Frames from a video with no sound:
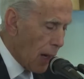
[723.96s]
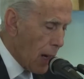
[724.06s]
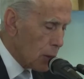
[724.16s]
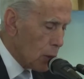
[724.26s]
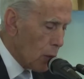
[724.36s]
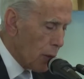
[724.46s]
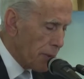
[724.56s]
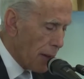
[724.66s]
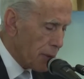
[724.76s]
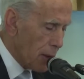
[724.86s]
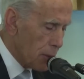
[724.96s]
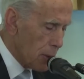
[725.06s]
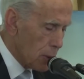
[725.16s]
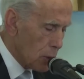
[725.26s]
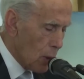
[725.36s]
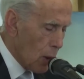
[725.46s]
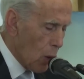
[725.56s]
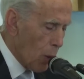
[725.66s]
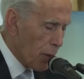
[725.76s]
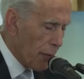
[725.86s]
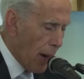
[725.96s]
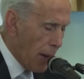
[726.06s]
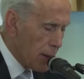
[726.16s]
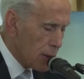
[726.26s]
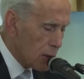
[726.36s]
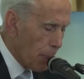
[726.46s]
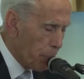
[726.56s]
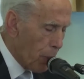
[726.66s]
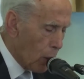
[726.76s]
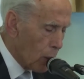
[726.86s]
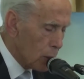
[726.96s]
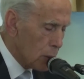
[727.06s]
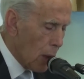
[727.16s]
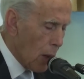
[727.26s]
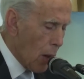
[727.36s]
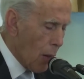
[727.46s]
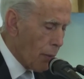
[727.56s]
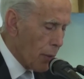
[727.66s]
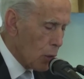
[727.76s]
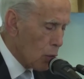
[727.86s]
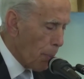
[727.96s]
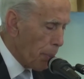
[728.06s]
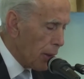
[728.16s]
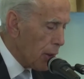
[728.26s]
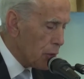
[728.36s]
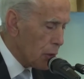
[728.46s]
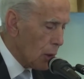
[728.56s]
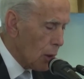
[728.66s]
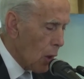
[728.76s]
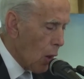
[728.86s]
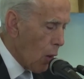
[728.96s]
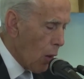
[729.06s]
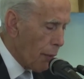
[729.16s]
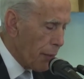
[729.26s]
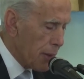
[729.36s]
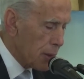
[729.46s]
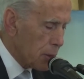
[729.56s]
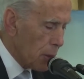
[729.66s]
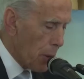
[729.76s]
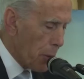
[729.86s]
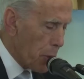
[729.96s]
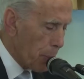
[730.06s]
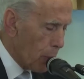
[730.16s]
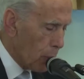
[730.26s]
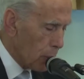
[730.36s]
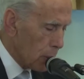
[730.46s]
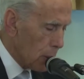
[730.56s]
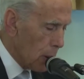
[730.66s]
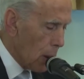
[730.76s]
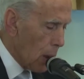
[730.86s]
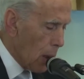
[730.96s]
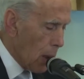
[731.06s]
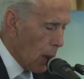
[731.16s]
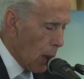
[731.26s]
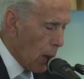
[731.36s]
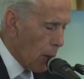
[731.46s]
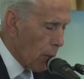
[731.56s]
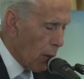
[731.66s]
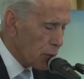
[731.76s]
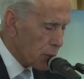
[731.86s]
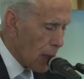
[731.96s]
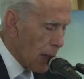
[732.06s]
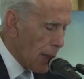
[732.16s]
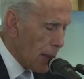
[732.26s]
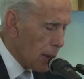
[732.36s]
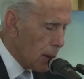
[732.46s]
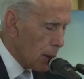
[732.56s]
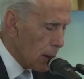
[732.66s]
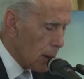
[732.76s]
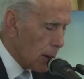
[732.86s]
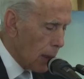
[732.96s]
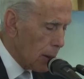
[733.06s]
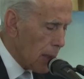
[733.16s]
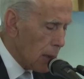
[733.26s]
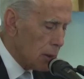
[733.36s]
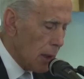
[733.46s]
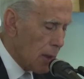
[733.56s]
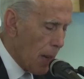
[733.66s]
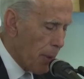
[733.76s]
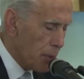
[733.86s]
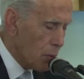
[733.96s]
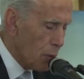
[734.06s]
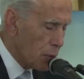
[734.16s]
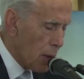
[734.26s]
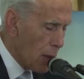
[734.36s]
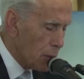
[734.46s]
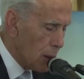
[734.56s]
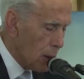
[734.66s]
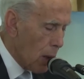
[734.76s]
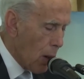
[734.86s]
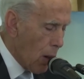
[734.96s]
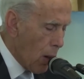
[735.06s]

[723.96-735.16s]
society organizations who provided support for the completion of this report. The Australian Chaldean Tulip Association,